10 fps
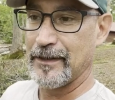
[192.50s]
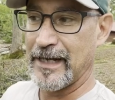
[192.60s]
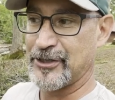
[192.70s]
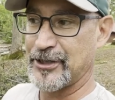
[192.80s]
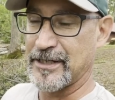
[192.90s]

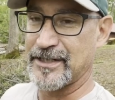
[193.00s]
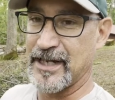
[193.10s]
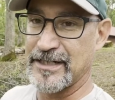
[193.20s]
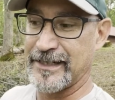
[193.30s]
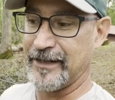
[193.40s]
It just
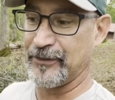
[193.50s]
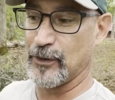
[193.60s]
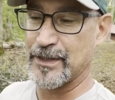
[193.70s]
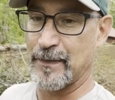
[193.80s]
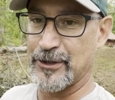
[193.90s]
doesn't give you
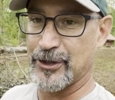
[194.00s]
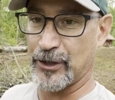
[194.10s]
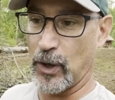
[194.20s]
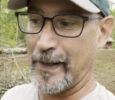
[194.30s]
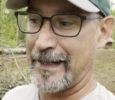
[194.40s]
as much
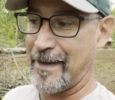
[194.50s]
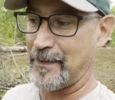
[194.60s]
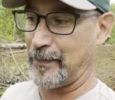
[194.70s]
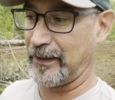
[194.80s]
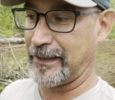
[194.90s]
throwing
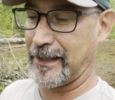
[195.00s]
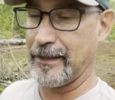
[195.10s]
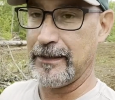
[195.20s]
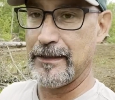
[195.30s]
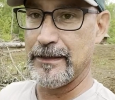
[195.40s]
capability
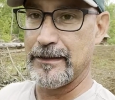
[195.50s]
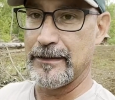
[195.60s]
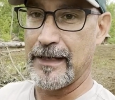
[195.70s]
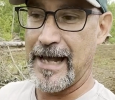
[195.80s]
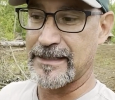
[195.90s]

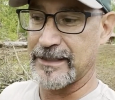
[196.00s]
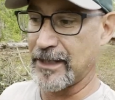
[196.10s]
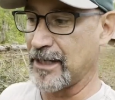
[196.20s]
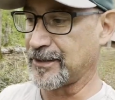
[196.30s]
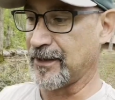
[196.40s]
as it
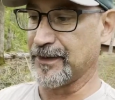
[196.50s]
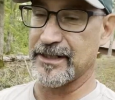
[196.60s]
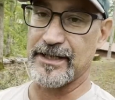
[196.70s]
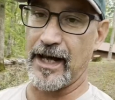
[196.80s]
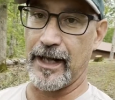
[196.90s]
does on
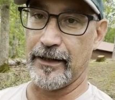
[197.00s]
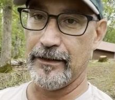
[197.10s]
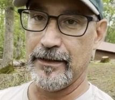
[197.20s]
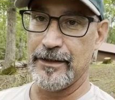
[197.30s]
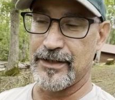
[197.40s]
this side.
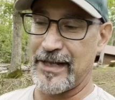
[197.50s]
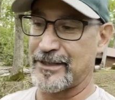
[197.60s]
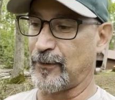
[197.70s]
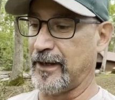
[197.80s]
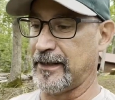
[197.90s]
So
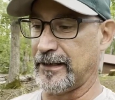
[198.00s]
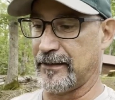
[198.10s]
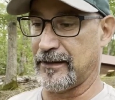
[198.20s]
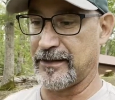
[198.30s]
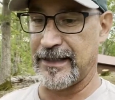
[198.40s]
that's one of the
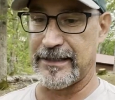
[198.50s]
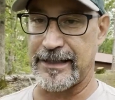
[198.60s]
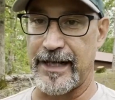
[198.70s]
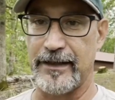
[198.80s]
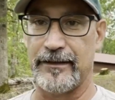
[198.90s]
things
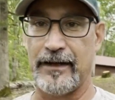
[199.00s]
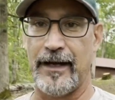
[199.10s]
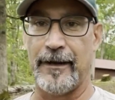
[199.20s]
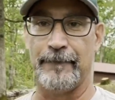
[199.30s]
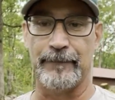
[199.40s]
that
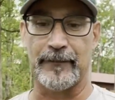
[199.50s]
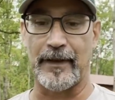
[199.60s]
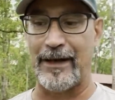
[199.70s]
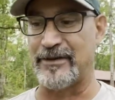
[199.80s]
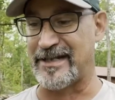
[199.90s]

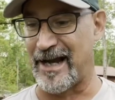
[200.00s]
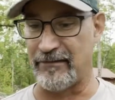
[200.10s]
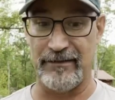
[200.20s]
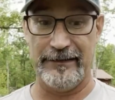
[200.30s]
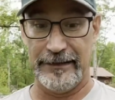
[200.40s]
I would say,
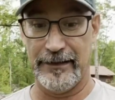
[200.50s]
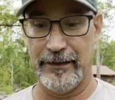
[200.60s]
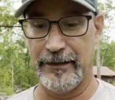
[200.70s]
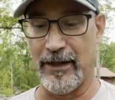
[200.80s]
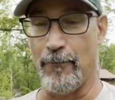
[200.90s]

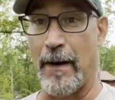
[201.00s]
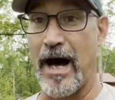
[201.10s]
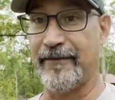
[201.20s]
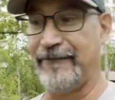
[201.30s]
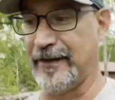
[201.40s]

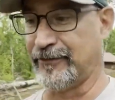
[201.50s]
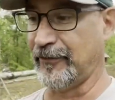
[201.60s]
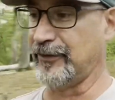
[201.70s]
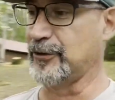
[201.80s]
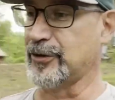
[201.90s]
mod effect for
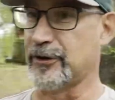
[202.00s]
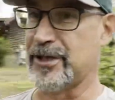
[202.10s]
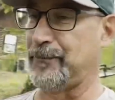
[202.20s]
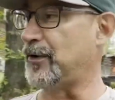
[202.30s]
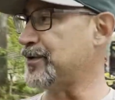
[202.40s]
future
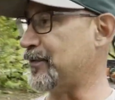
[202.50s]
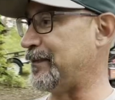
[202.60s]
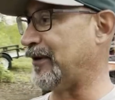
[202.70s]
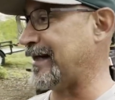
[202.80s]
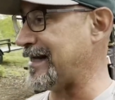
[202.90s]
chippers
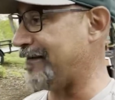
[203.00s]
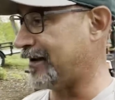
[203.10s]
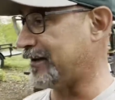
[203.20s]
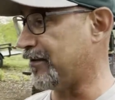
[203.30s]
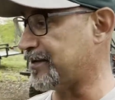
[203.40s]
would be great to have it
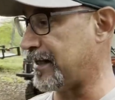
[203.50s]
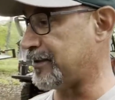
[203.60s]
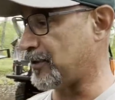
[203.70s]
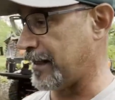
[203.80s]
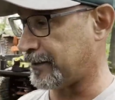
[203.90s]
on the other side
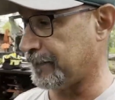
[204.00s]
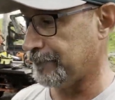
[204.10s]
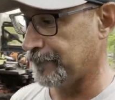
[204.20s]
of the tractor.